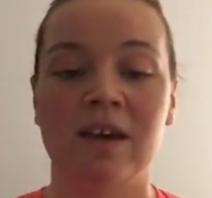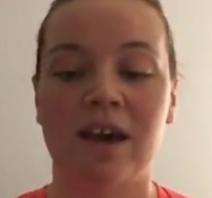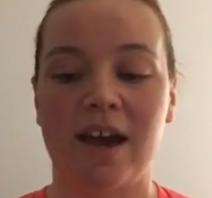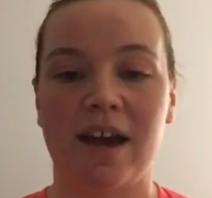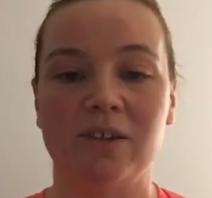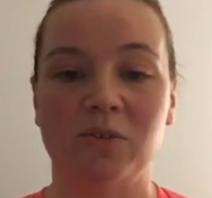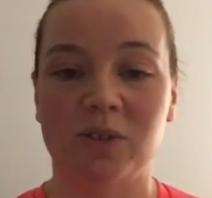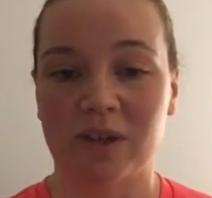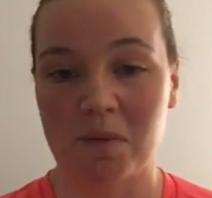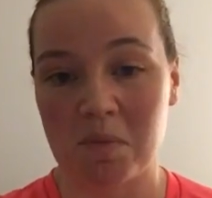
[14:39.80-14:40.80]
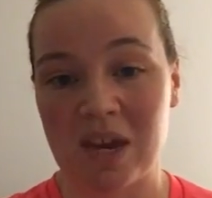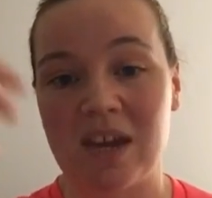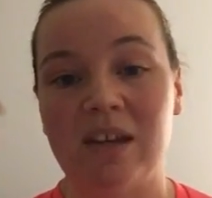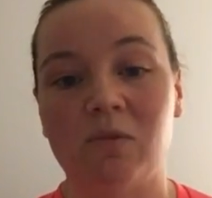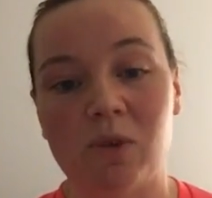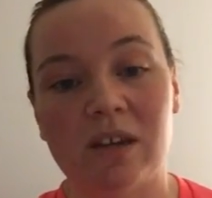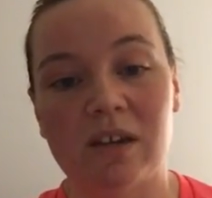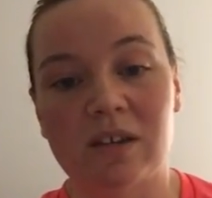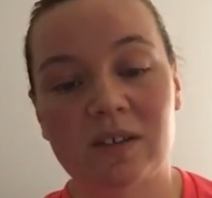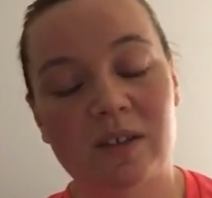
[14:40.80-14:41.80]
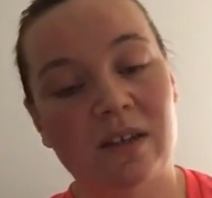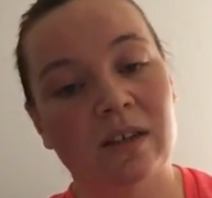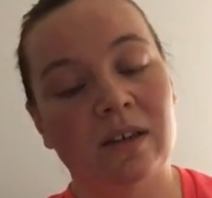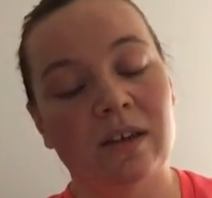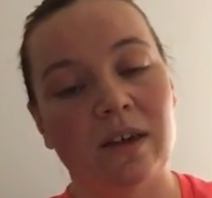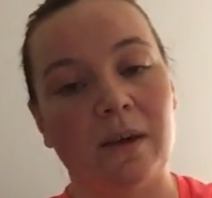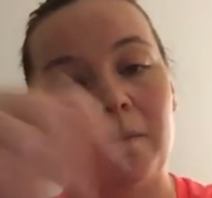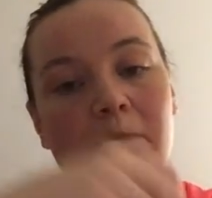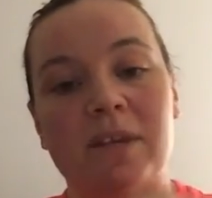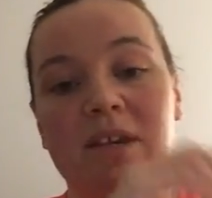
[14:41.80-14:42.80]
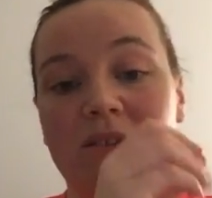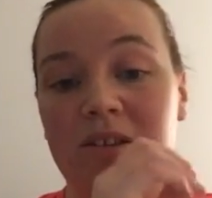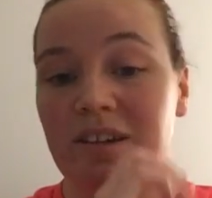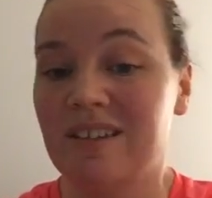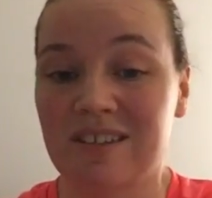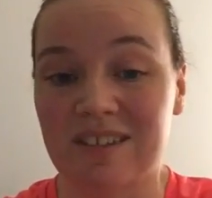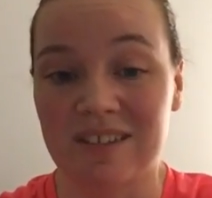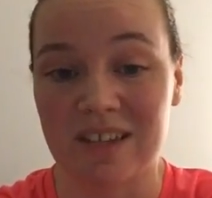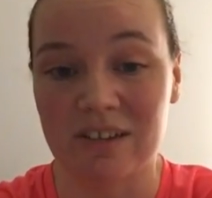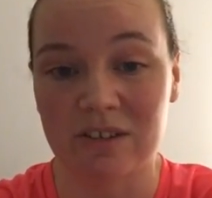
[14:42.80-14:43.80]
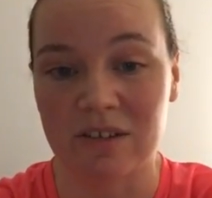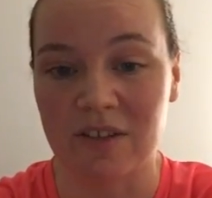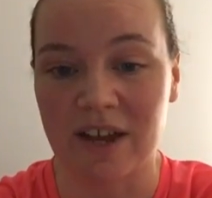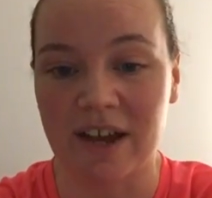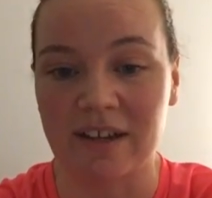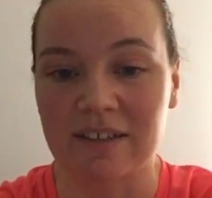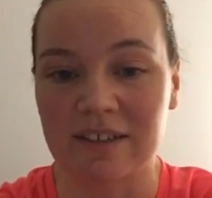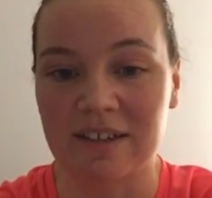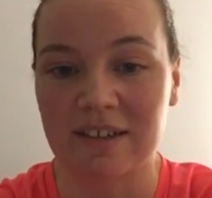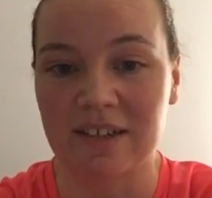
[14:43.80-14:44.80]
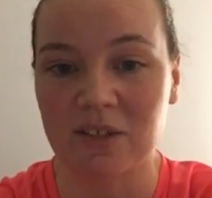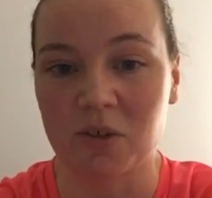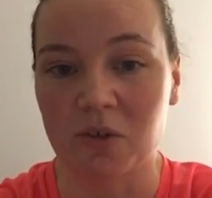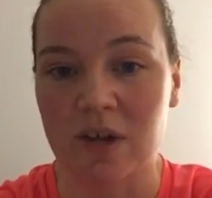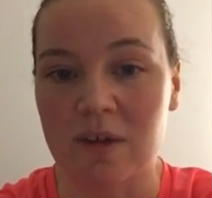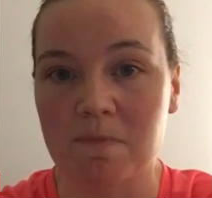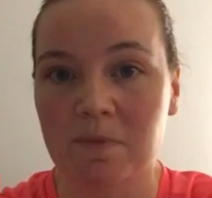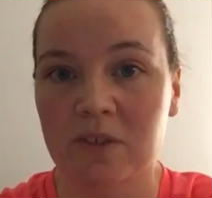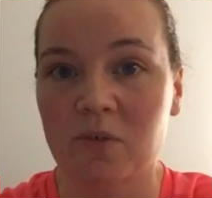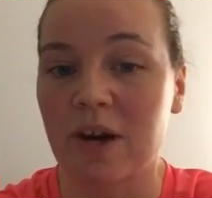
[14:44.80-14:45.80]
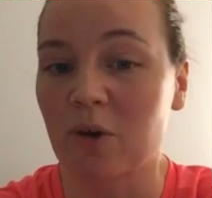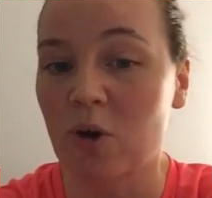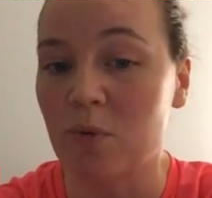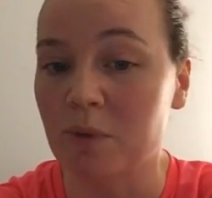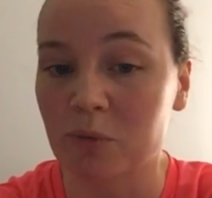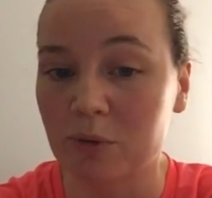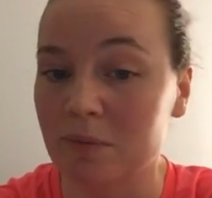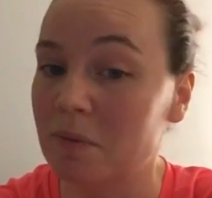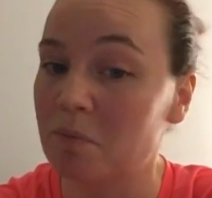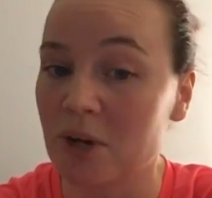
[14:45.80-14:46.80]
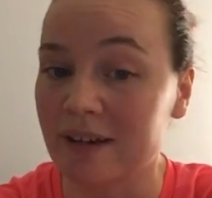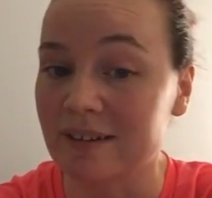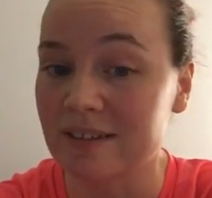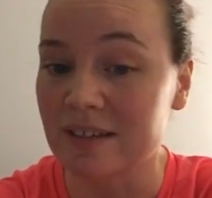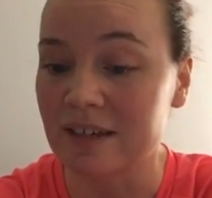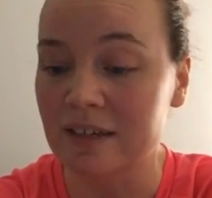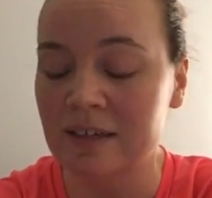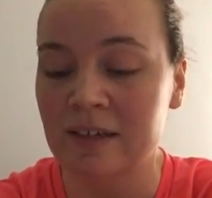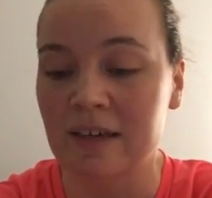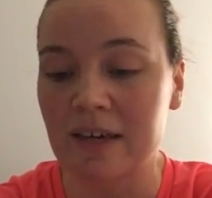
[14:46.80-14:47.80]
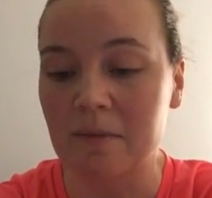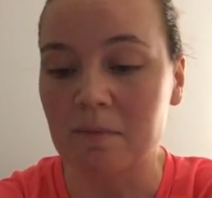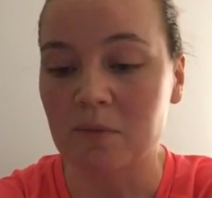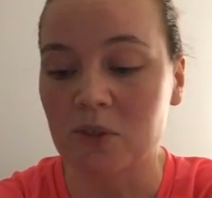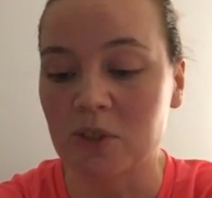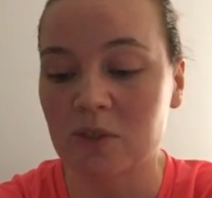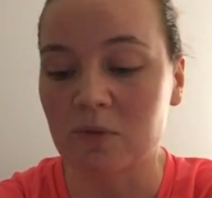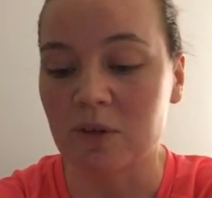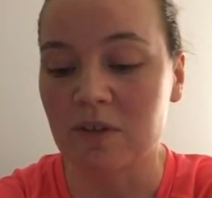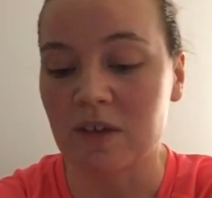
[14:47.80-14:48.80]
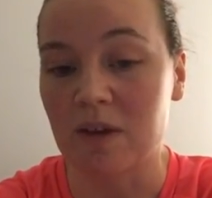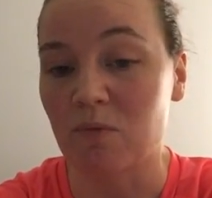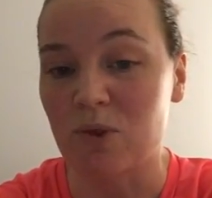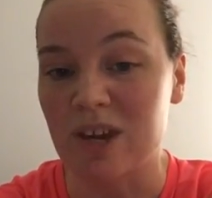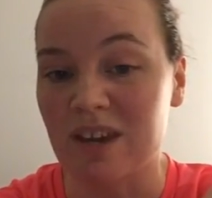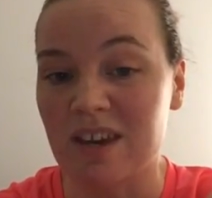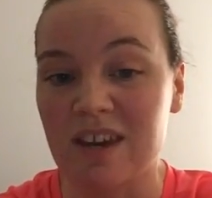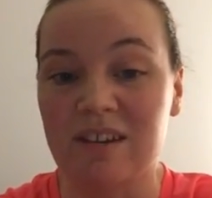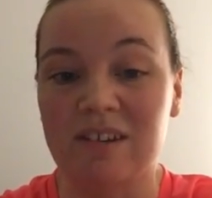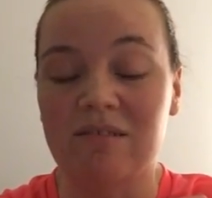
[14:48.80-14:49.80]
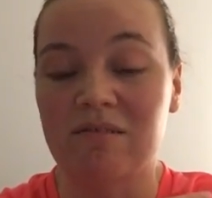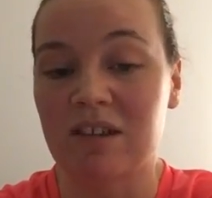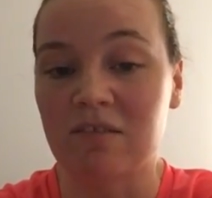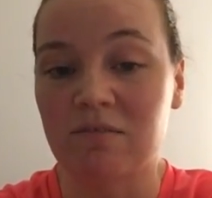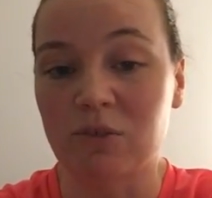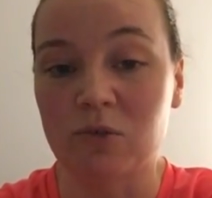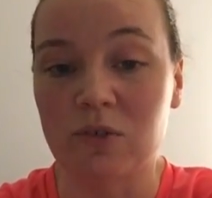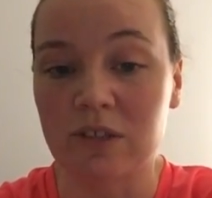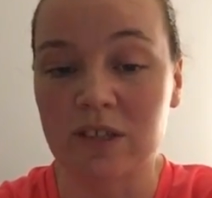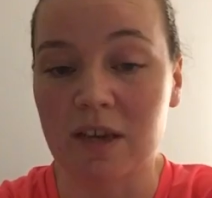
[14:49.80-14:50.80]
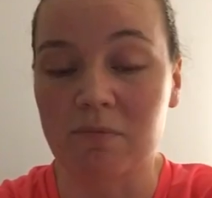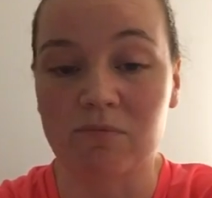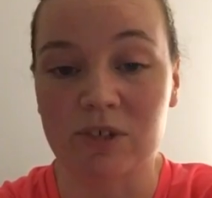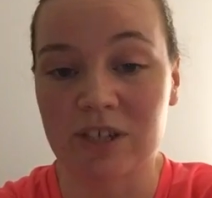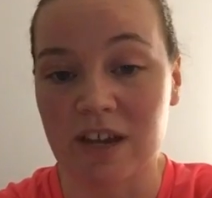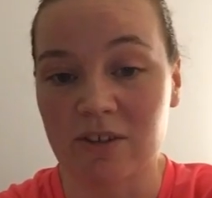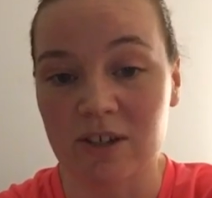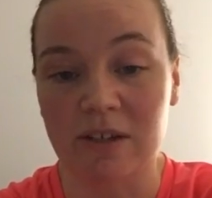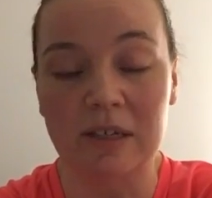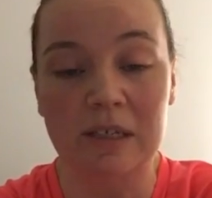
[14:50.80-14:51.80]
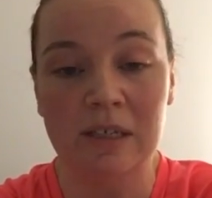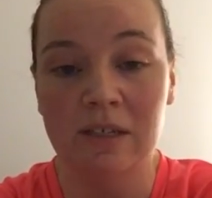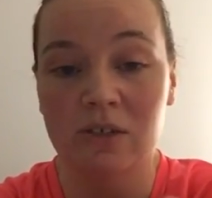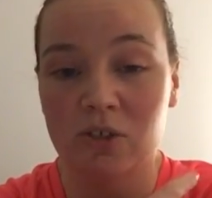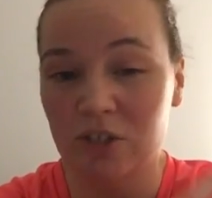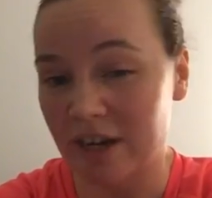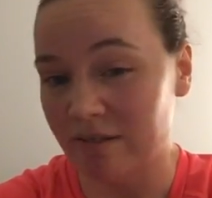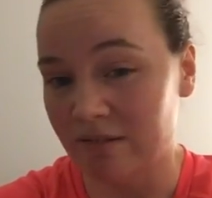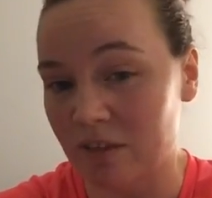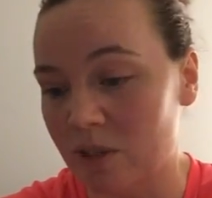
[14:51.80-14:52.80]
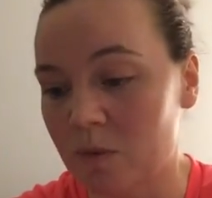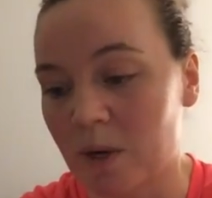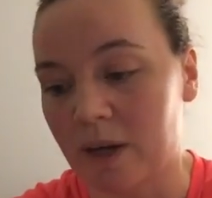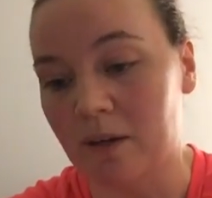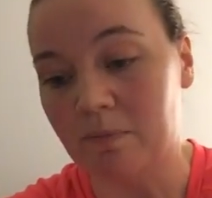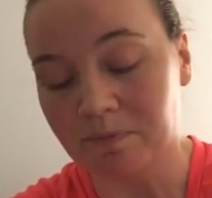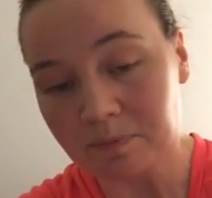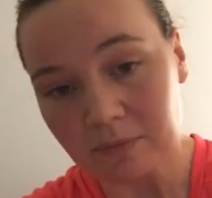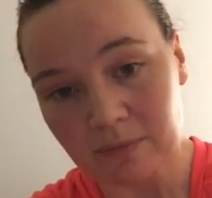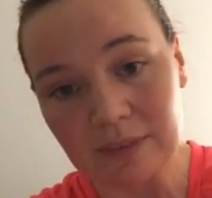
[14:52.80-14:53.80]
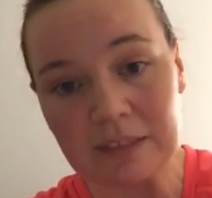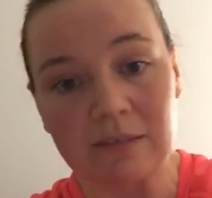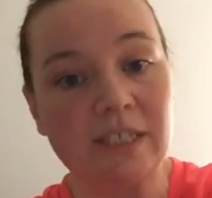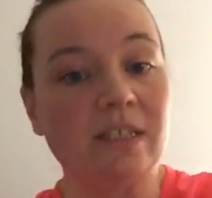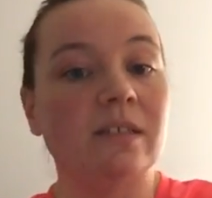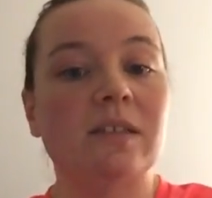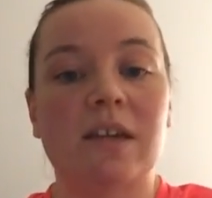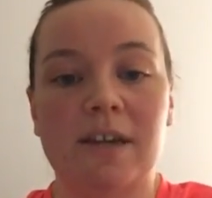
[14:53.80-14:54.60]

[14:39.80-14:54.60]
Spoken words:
and you'll start getting pain and weakness and lack of sensation in the hand, and that's not great. It's quite a common problem in pregnancy, just with weight gain and fluid retention. Generally, once pregnant, ladies